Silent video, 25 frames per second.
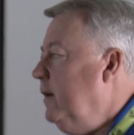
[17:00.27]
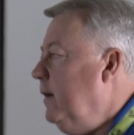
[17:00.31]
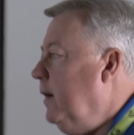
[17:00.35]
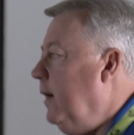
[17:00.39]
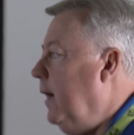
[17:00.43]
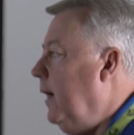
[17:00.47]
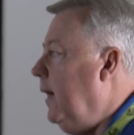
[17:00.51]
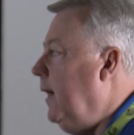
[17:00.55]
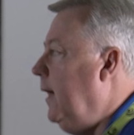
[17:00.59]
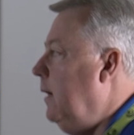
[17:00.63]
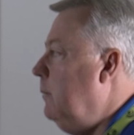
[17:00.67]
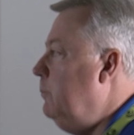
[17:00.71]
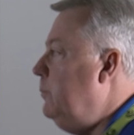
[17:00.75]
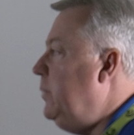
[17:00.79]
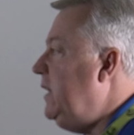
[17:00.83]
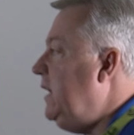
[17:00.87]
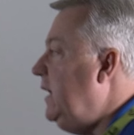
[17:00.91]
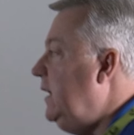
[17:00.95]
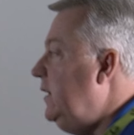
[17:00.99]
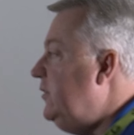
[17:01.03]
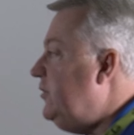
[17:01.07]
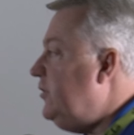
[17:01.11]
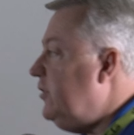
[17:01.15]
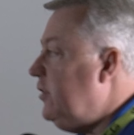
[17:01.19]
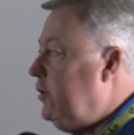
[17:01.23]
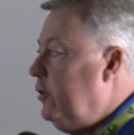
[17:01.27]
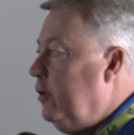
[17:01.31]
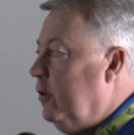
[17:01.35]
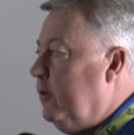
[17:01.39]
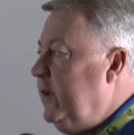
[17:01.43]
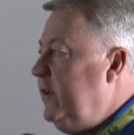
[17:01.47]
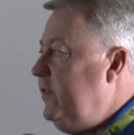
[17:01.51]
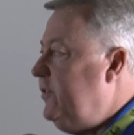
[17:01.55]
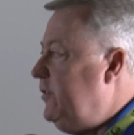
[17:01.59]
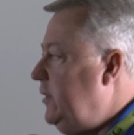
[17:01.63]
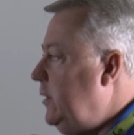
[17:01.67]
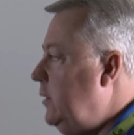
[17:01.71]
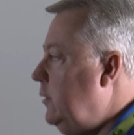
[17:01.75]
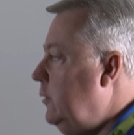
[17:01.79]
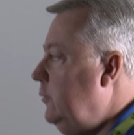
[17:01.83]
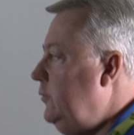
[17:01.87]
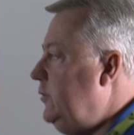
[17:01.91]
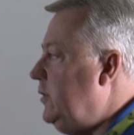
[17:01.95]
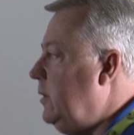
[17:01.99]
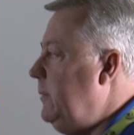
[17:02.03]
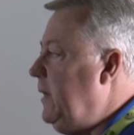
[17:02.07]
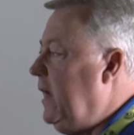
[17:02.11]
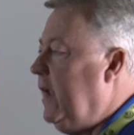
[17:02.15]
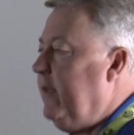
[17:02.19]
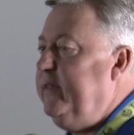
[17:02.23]
But then security is huge.
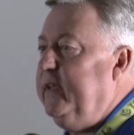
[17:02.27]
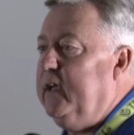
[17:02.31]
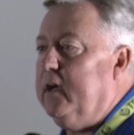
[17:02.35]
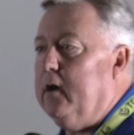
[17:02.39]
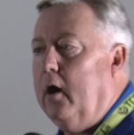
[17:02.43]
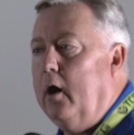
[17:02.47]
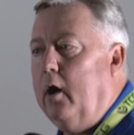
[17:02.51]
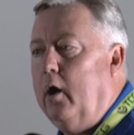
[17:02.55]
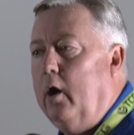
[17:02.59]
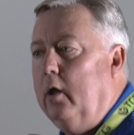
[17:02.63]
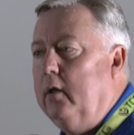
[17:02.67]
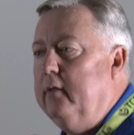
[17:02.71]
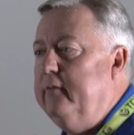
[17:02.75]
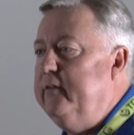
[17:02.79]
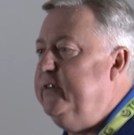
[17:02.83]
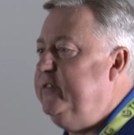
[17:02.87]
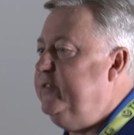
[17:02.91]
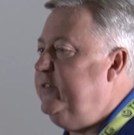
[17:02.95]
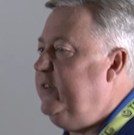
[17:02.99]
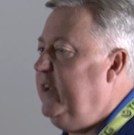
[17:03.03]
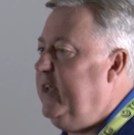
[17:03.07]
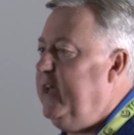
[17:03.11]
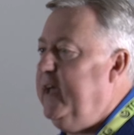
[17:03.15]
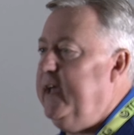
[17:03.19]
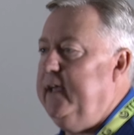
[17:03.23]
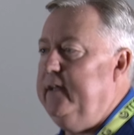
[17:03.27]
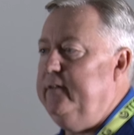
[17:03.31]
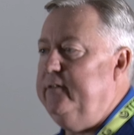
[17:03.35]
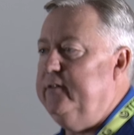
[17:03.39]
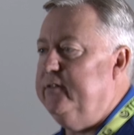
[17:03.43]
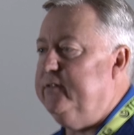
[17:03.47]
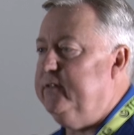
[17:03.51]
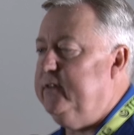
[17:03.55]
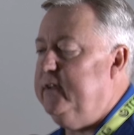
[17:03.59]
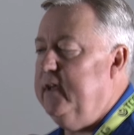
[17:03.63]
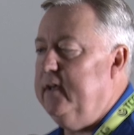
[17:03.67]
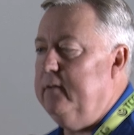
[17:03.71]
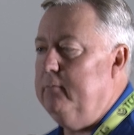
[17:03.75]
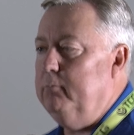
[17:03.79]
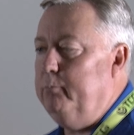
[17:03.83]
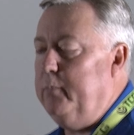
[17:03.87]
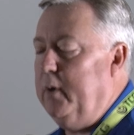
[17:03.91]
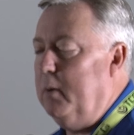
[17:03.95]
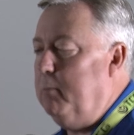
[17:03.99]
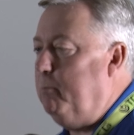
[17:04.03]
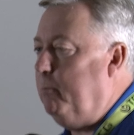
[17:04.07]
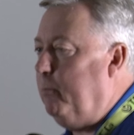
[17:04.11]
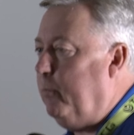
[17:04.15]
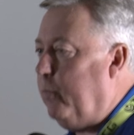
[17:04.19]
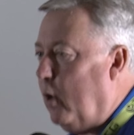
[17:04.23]
I mean, I think all of us today just get
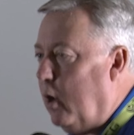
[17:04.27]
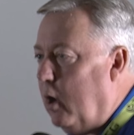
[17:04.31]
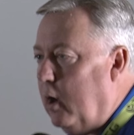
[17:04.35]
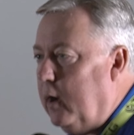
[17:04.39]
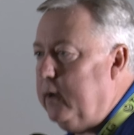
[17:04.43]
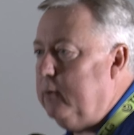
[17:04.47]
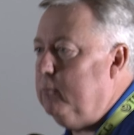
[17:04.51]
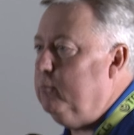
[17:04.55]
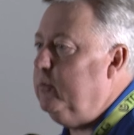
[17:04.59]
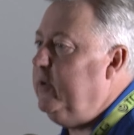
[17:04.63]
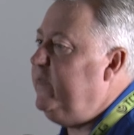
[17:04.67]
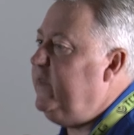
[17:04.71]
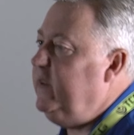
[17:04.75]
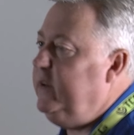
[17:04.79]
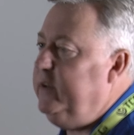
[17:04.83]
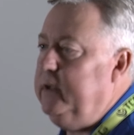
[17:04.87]
bombarded with the